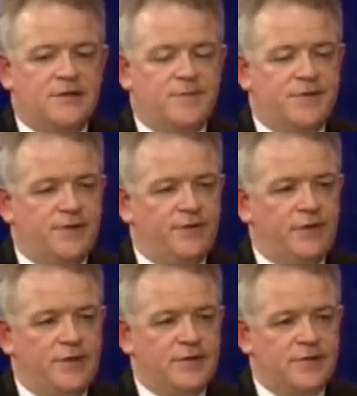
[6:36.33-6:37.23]

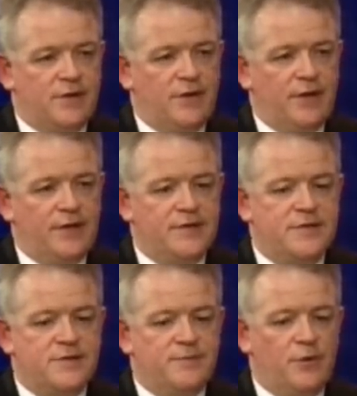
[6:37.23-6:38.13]
specifically designed
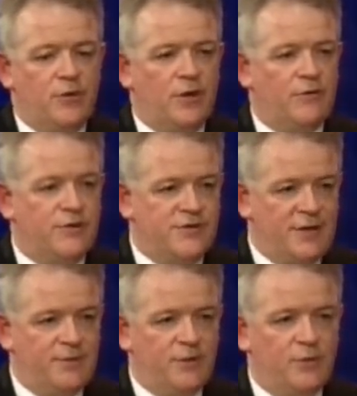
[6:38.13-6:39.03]
smoking
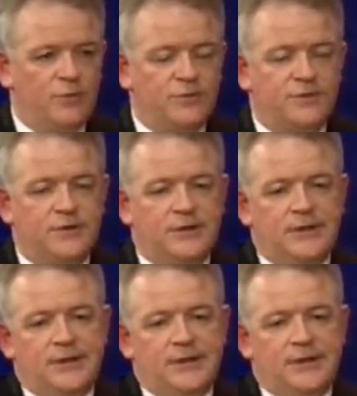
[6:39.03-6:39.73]
receptacles,